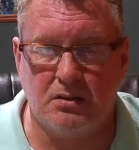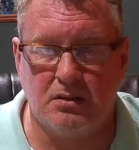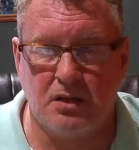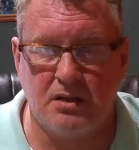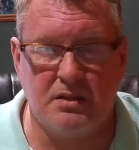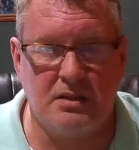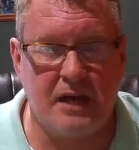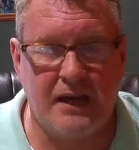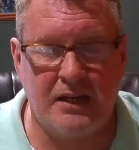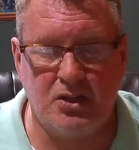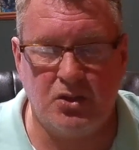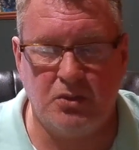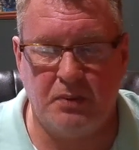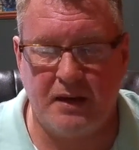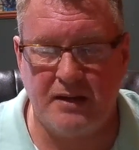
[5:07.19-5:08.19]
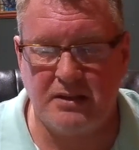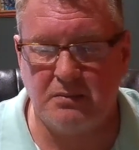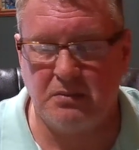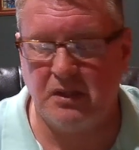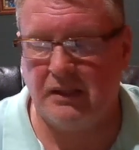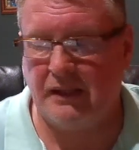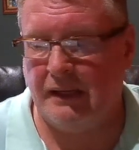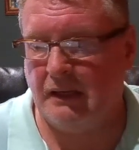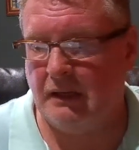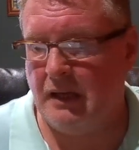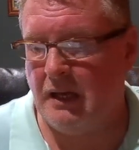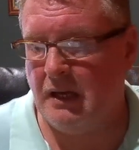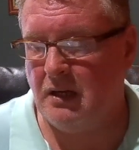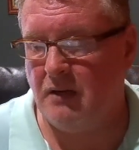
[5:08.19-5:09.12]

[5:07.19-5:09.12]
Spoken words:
as you possibly can.